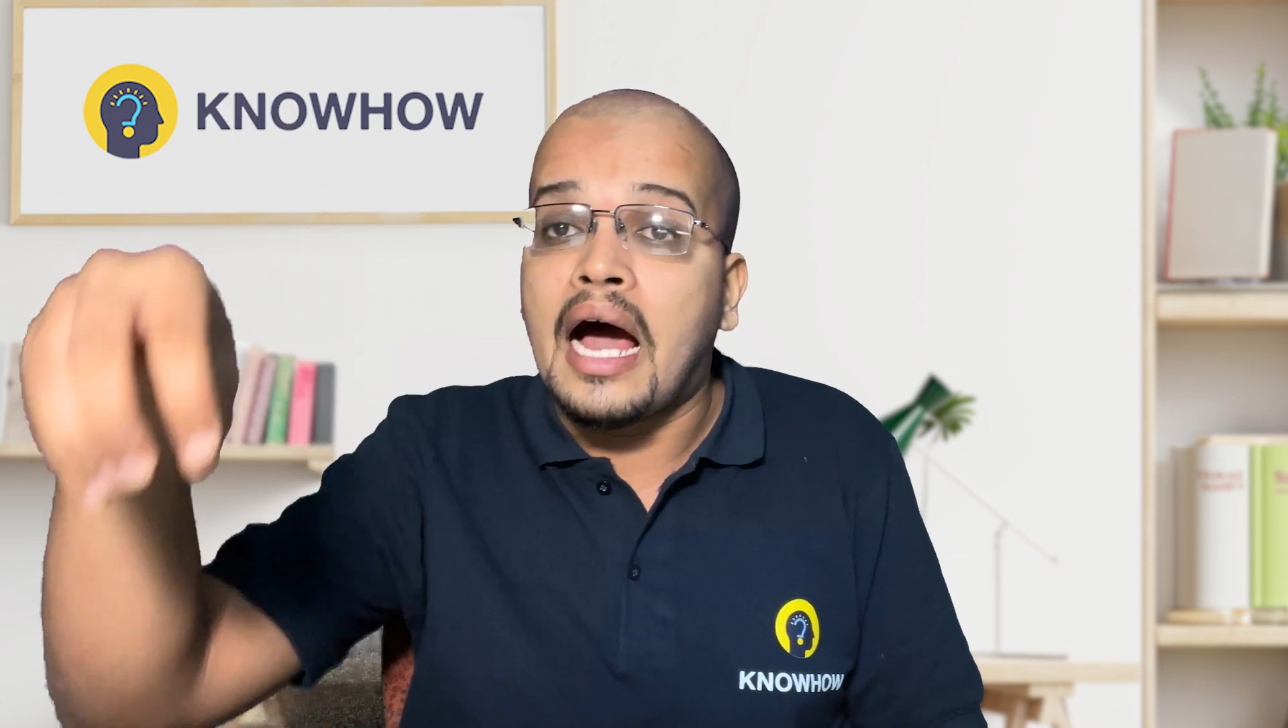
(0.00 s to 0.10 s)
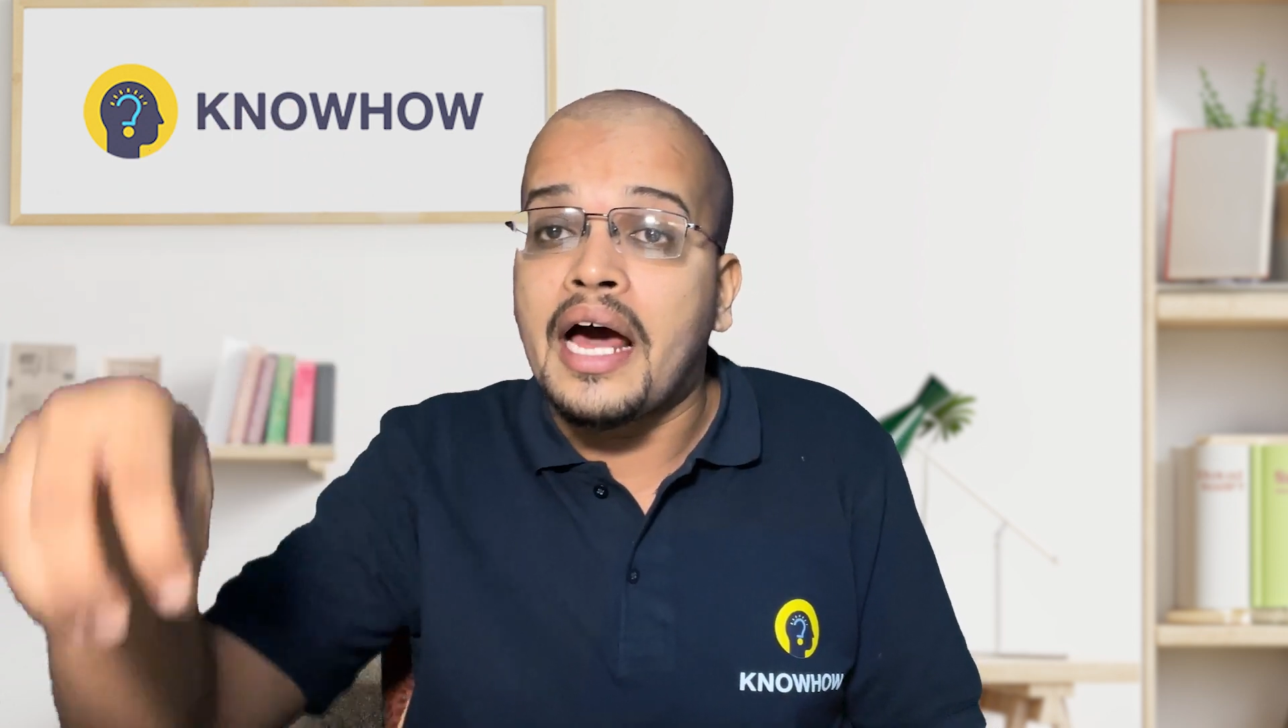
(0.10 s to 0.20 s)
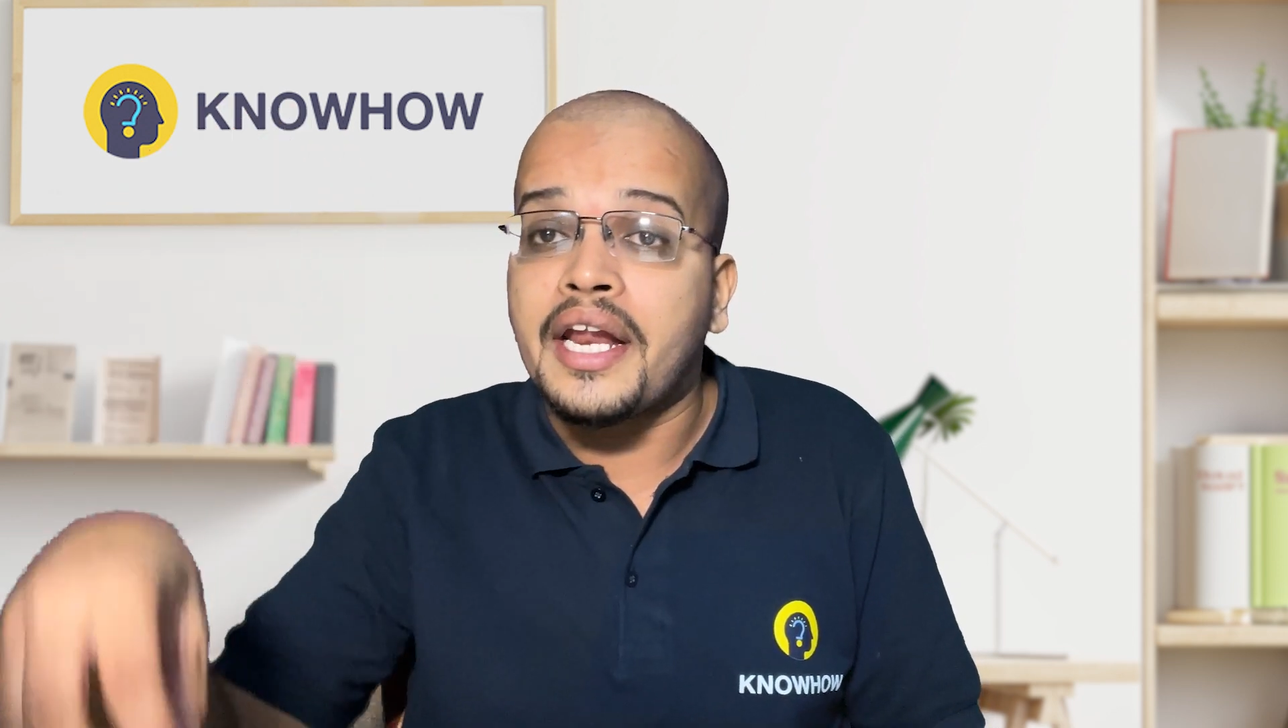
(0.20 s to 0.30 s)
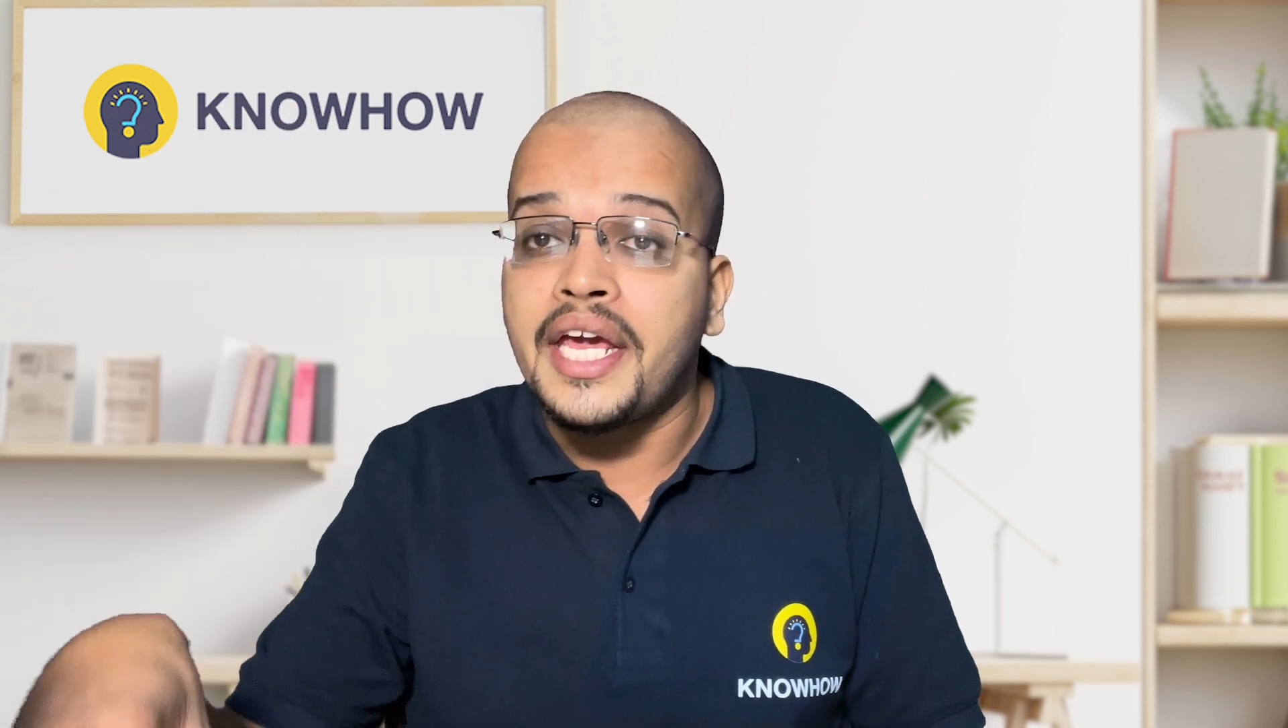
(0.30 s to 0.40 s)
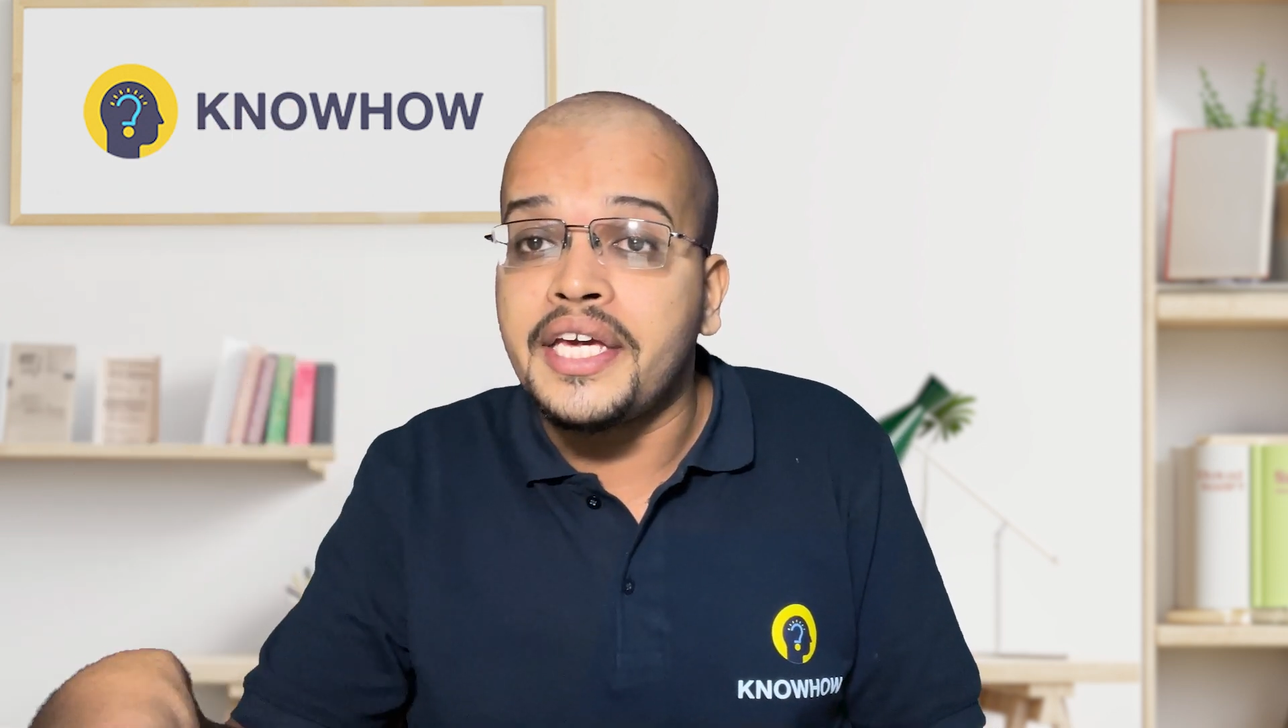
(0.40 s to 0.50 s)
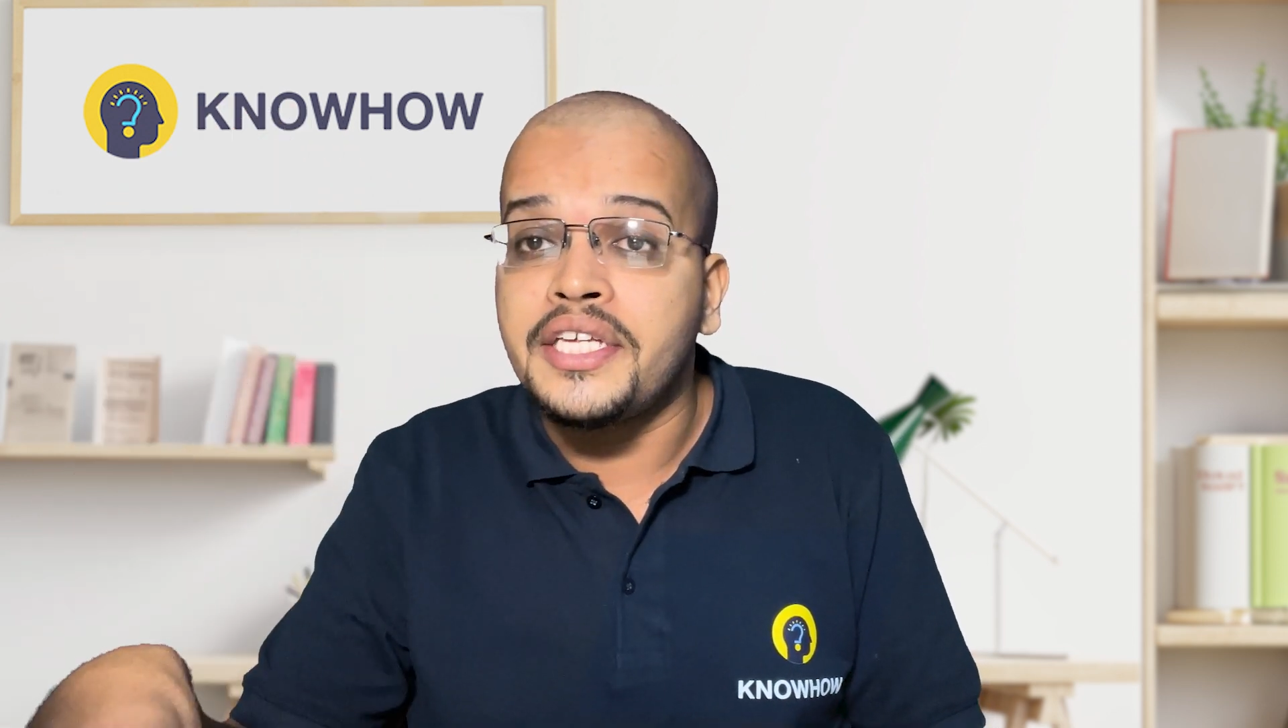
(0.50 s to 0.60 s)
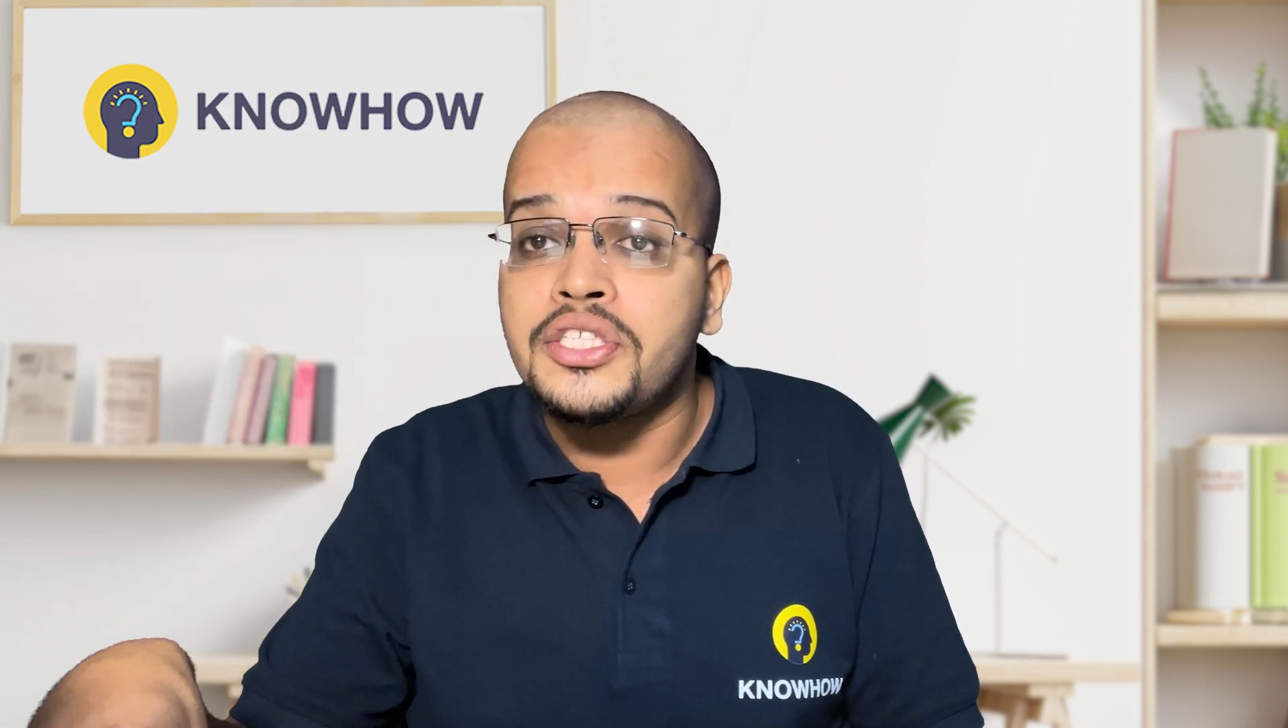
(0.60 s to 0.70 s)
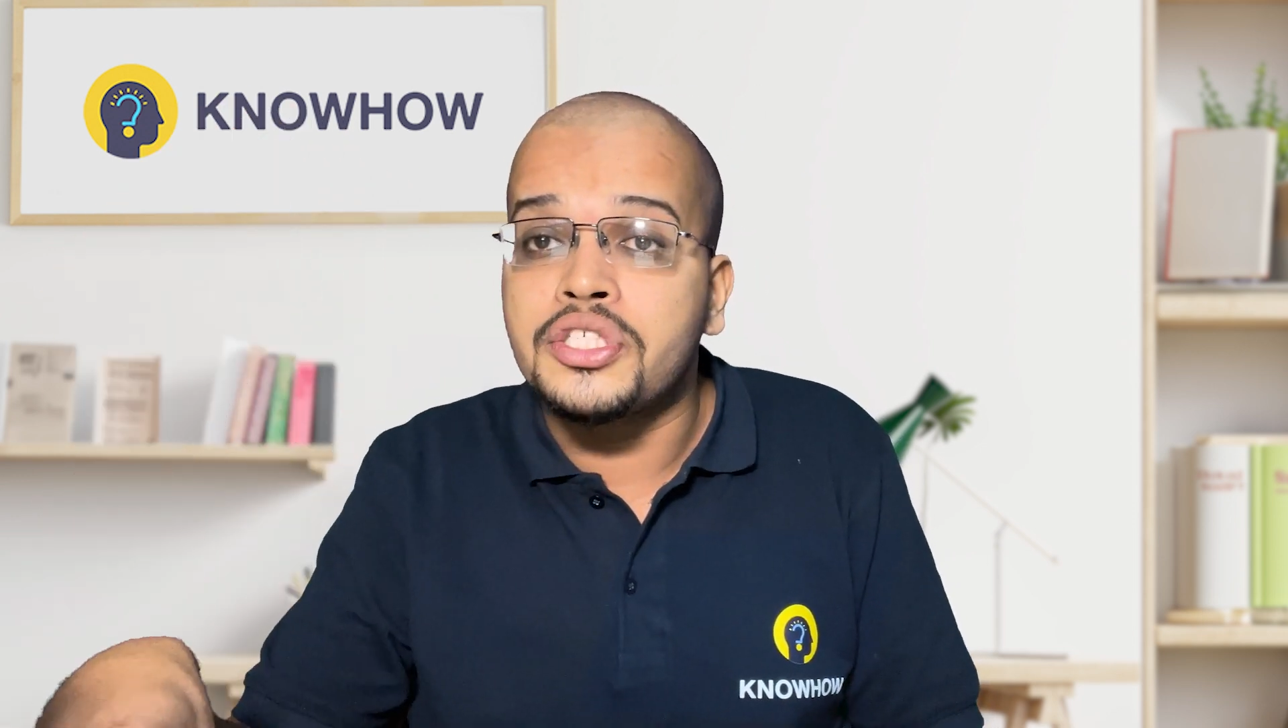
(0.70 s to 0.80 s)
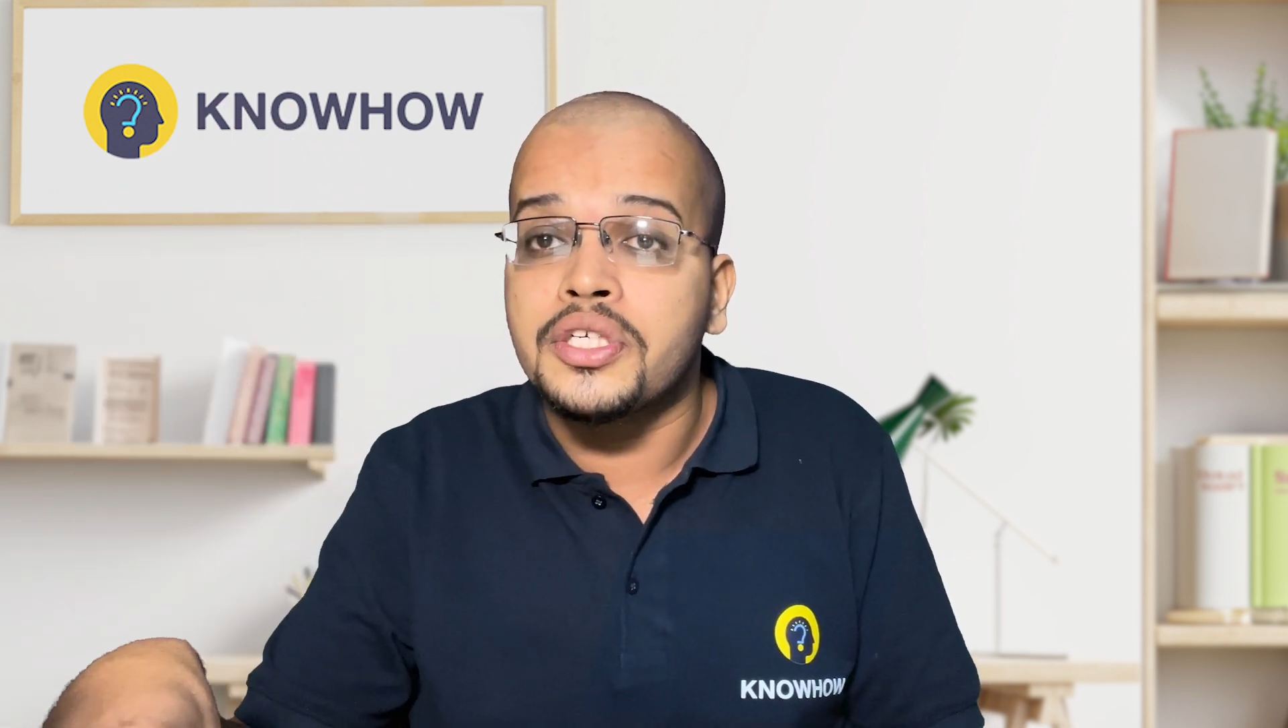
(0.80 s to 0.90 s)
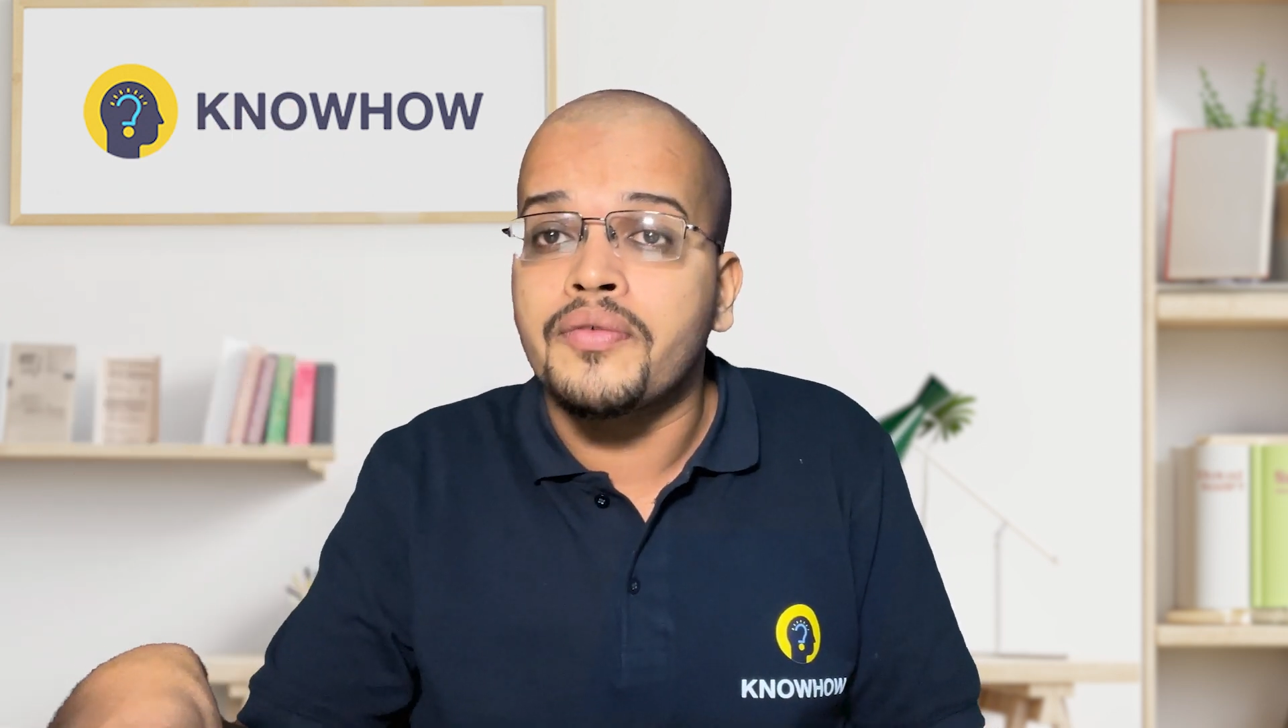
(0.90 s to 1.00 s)

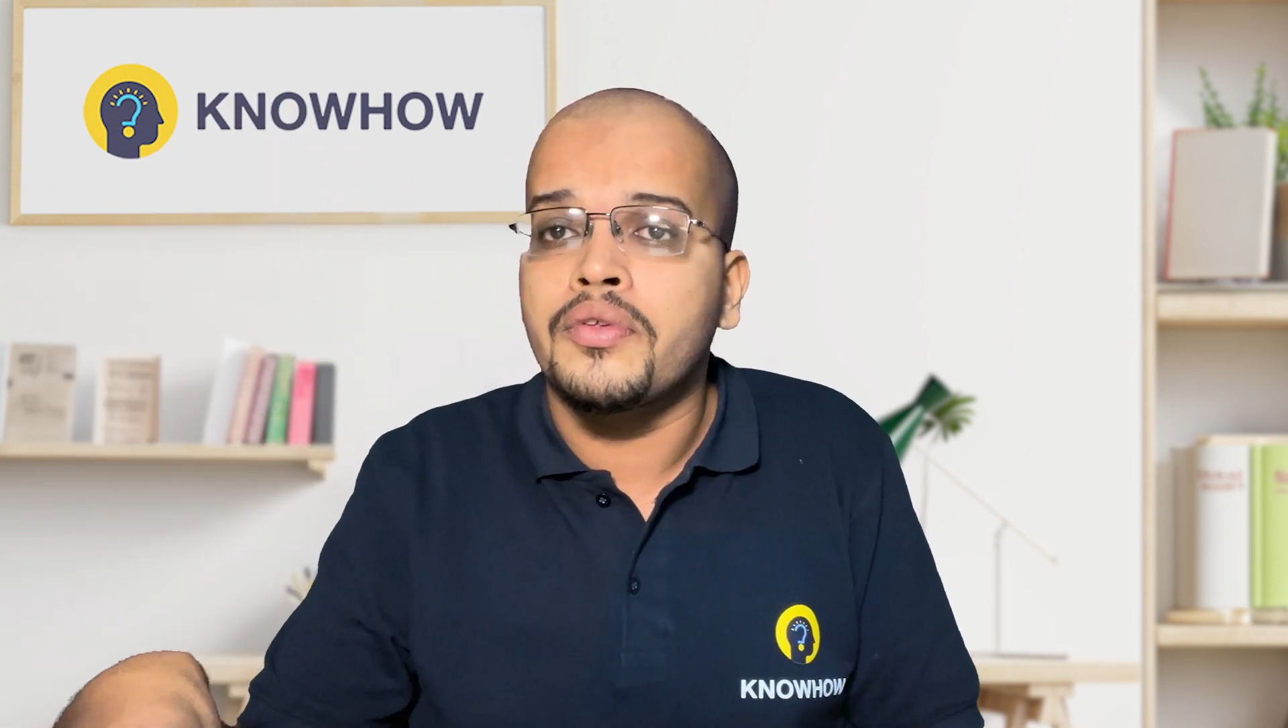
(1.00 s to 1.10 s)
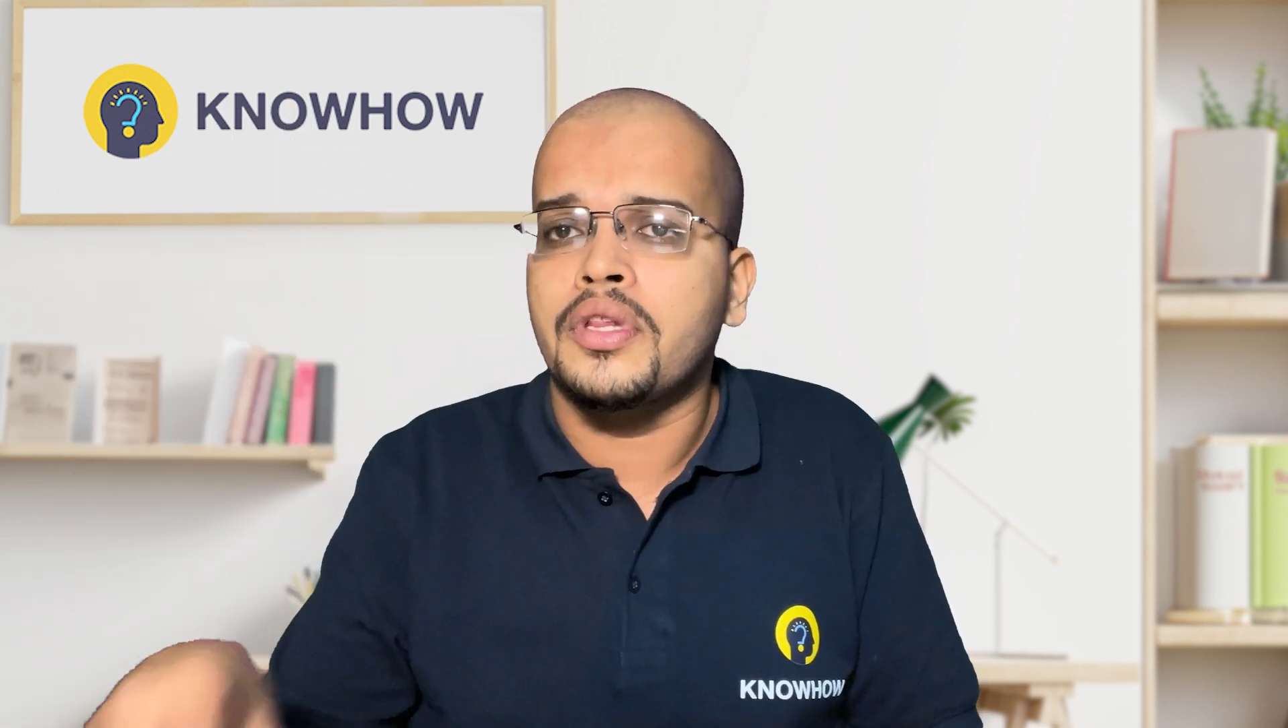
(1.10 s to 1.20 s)
arrange